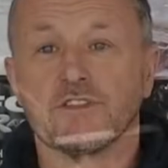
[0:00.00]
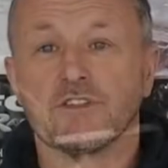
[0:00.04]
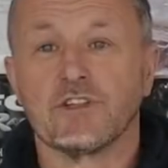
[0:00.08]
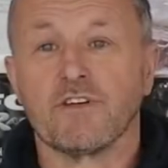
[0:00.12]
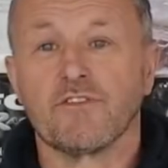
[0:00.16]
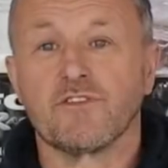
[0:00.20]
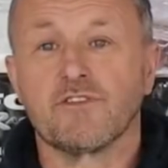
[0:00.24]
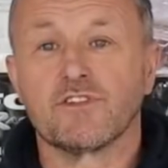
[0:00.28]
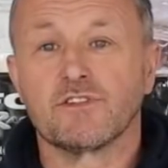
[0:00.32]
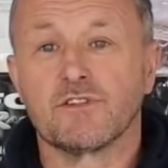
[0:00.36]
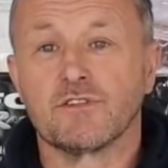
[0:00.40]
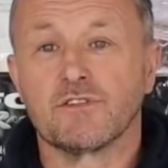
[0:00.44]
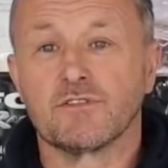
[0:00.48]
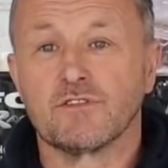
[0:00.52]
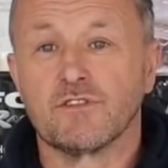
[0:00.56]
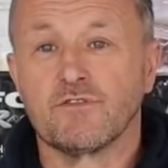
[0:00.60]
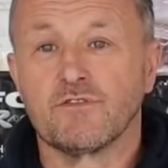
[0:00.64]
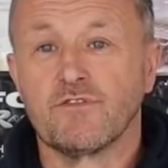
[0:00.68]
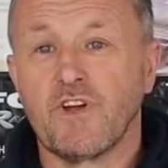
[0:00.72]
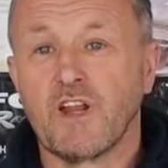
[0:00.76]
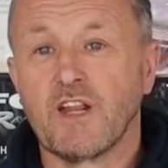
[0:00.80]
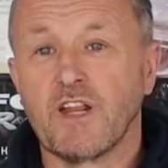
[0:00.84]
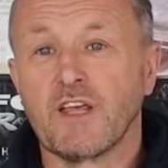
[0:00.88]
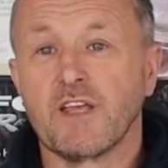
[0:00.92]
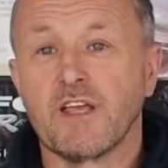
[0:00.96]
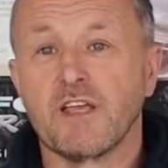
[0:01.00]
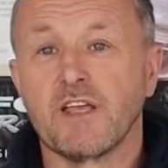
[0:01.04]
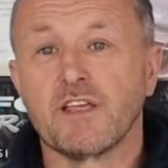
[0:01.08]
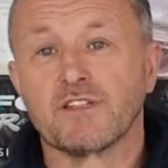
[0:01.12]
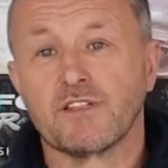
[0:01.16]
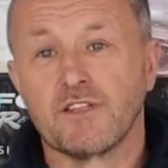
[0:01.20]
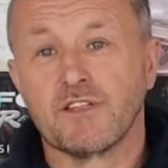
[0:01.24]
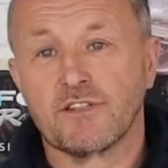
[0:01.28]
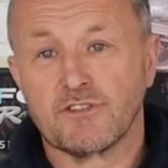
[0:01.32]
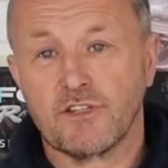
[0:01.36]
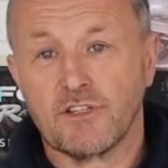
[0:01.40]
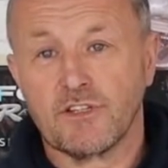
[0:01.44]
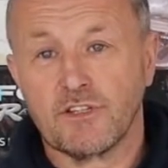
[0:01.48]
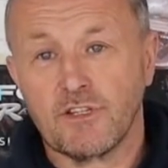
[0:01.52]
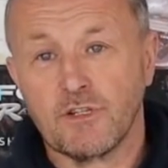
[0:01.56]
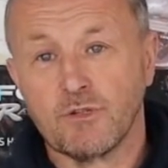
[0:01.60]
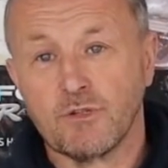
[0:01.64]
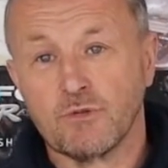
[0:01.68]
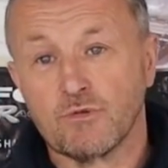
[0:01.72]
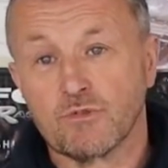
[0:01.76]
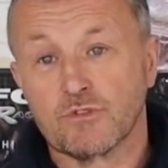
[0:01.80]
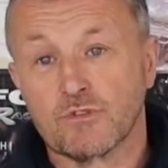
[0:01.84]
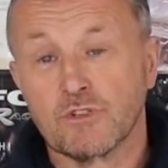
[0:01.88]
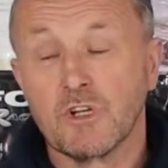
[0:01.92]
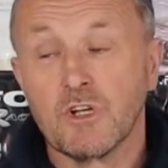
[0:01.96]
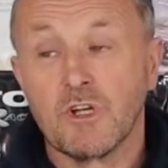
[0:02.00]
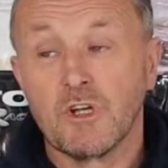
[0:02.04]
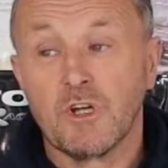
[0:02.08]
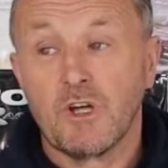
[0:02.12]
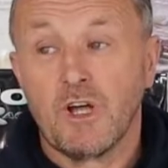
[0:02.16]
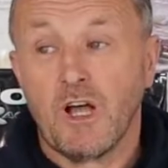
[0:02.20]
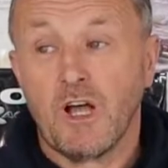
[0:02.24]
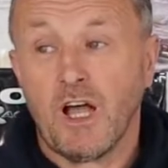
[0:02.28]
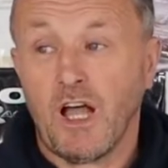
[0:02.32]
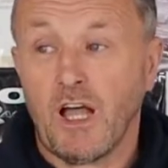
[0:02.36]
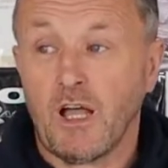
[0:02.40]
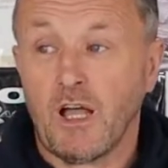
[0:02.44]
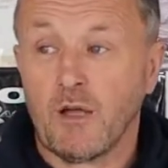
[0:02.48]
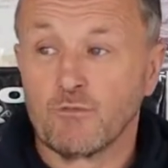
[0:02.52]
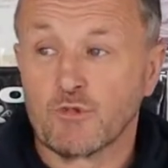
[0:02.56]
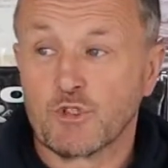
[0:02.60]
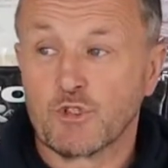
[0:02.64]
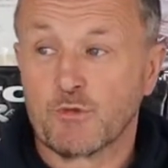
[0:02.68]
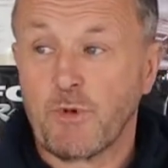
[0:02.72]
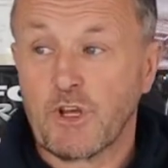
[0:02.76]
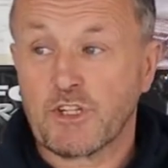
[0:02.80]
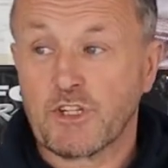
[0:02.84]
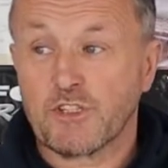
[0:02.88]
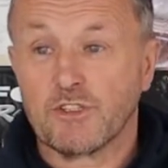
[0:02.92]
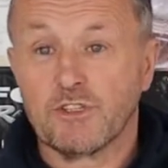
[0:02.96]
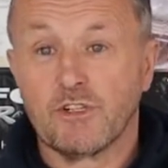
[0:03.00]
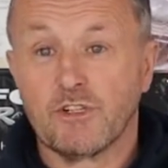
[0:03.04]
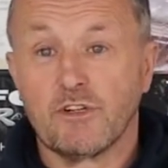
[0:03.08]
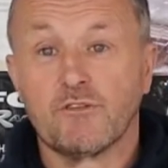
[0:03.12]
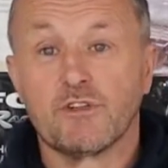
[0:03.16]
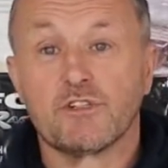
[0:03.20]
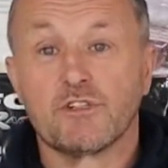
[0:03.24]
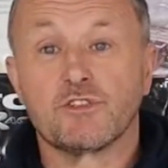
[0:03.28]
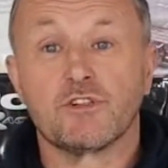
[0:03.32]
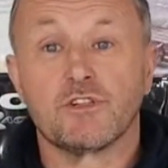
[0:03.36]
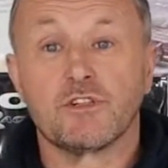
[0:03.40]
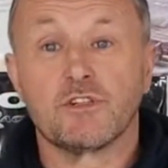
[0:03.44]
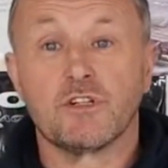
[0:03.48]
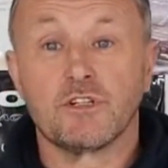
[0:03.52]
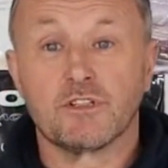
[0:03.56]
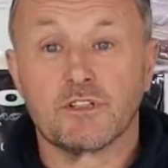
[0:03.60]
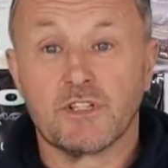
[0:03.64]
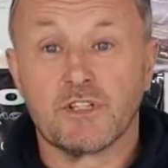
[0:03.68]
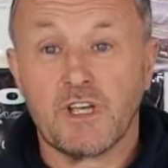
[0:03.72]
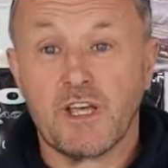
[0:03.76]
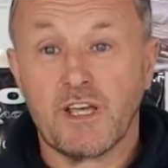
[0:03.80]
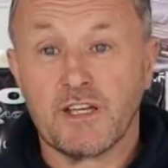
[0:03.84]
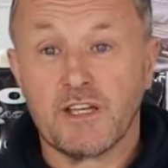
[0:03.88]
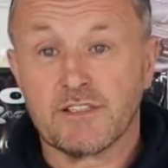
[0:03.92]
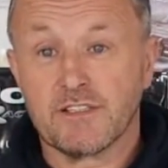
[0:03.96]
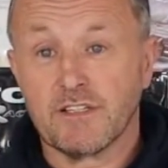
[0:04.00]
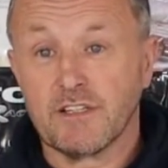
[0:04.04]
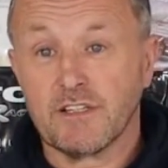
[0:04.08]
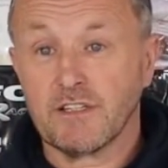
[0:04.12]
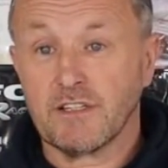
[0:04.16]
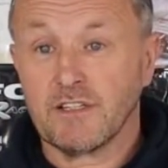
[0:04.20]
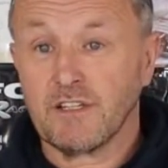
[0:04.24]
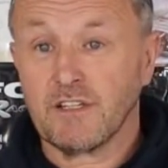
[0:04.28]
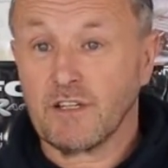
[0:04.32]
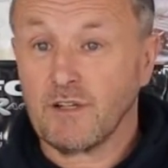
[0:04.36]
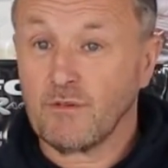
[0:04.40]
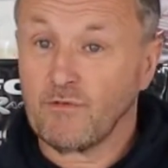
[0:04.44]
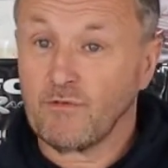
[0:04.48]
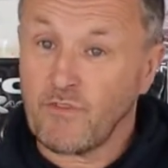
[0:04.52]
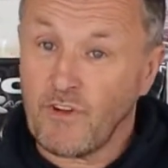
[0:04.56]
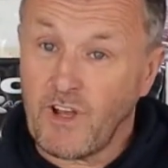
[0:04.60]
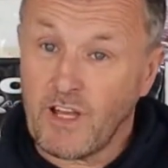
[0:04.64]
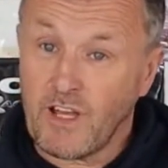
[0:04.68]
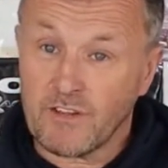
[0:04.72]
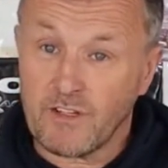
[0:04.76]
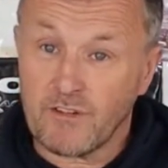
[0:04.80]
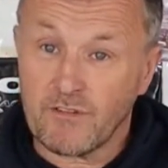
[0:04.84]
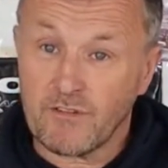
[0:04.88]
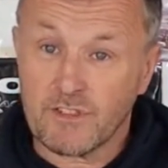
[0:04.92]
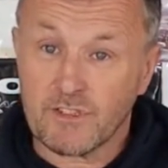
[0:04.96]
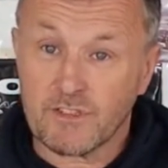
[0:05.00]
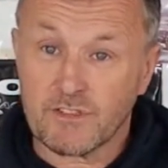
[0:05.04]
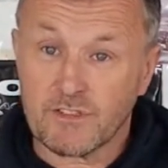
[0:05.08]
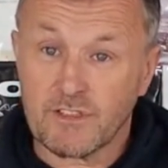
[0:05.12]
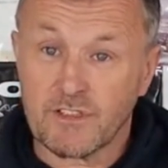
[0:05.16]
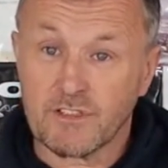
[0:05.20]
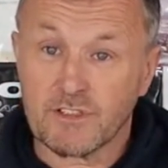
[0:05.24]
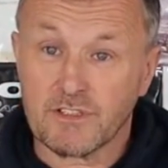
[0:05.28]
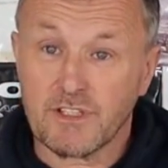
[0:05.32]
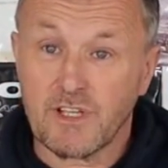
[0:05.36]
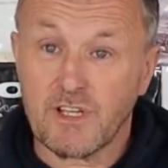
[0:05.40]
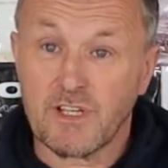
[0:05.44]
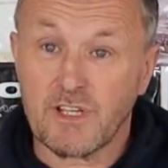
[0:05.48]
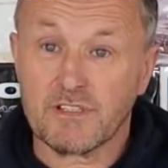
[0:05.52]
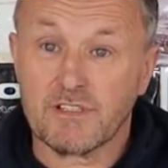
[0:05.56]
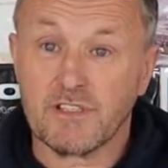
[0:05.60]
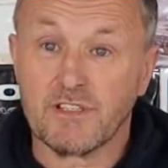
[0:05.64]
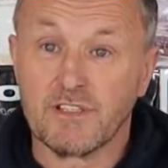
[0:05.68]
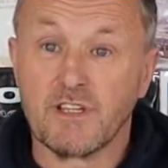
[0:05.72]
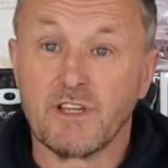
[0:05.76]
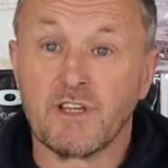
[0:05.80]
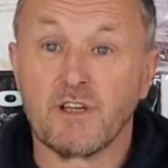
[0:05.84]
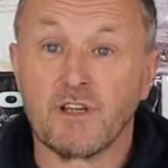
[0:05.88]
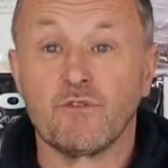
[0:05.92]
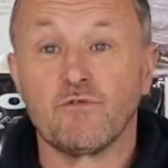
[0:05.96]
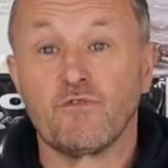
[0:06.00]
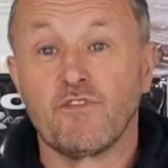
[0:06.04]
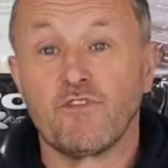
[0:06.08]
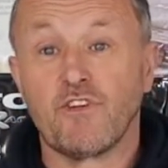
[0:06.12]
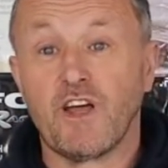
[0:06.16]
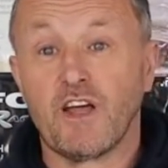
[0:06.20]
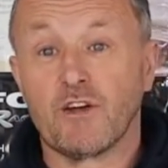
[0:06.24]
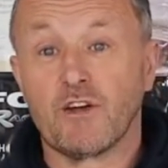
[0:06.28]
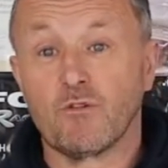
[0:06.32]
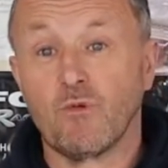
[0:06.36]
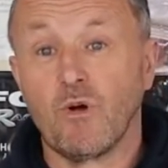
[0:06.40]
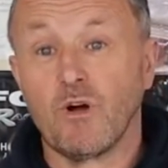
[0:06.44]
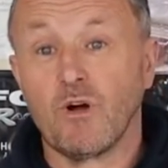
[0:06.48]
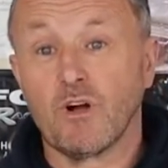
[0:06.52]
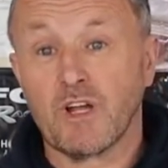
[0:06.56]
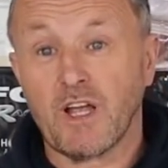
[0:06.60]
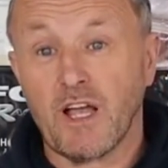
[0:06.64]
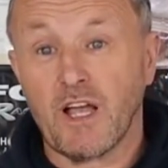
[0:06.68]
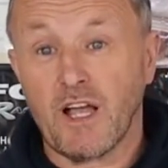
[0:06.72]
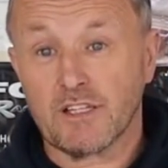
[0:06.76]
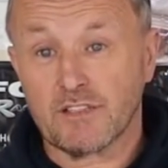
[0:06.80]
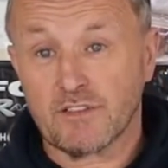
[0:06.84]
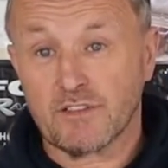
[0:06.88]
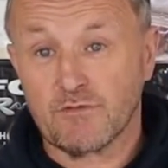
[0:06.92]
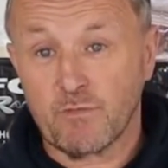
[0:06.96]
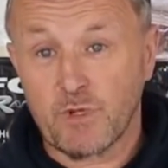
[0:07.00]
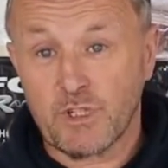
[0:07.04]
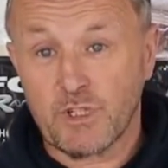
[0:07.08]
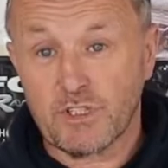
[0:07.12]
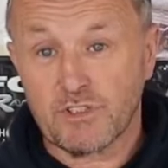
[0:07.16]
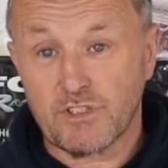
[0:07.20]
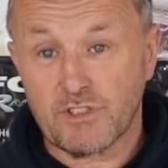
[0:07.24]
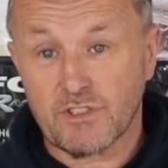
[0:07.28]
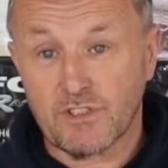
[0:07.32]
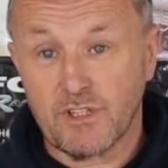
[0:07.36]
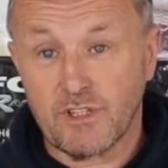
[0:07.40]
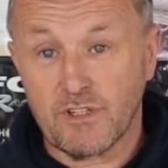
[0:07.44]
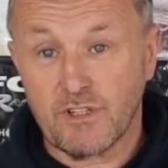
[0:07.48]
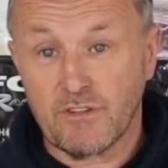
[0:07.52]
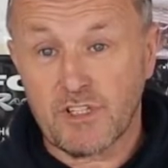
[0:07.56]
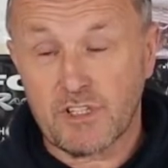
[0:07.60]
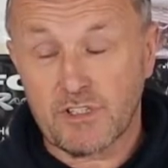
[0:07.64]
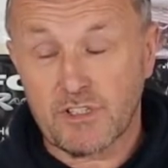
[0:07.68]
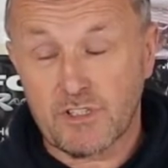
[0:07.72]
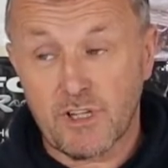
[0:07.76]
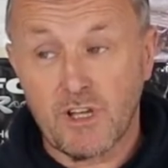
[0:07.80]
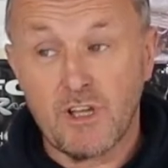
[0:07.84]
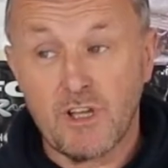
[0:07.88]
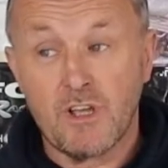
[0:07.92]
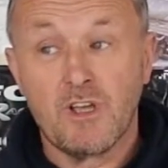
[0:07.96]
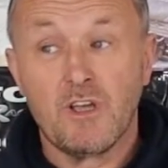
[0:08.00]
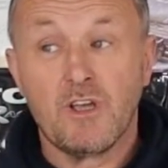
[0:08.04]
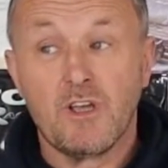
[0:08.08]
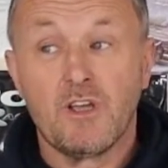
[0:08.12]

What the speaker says: Service History very easy to use, especially original data. You can find the original data, you can find what cars have been serviced.